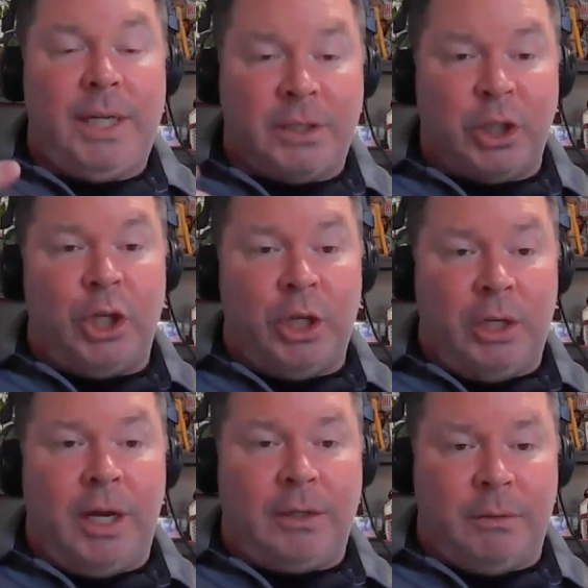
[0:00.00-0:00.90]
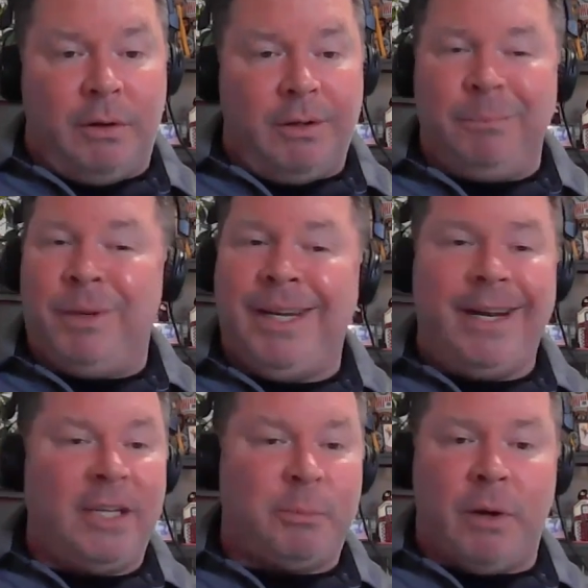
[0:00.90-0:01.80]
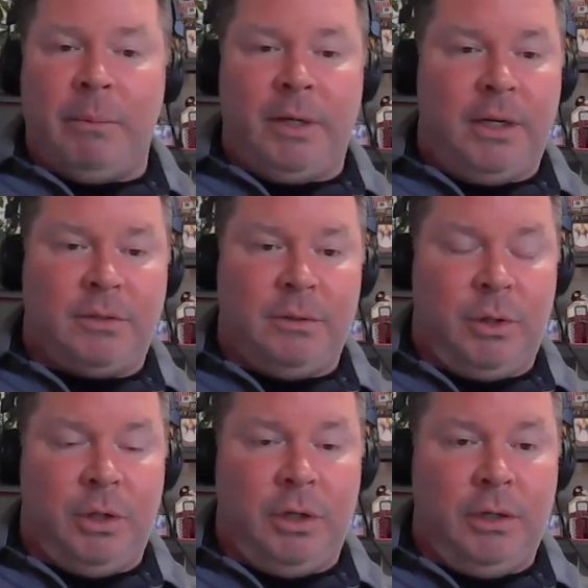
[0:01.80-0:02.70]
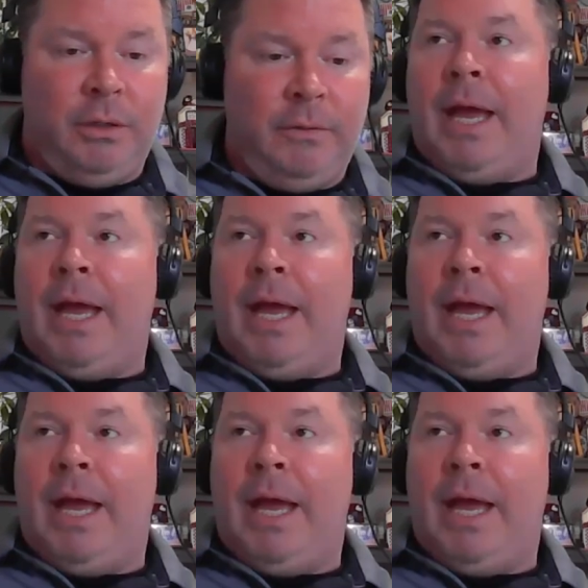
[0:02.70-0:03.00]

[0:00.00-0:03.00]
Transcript: It's a good night. To, Monday mm-hmm. night's probably not so good.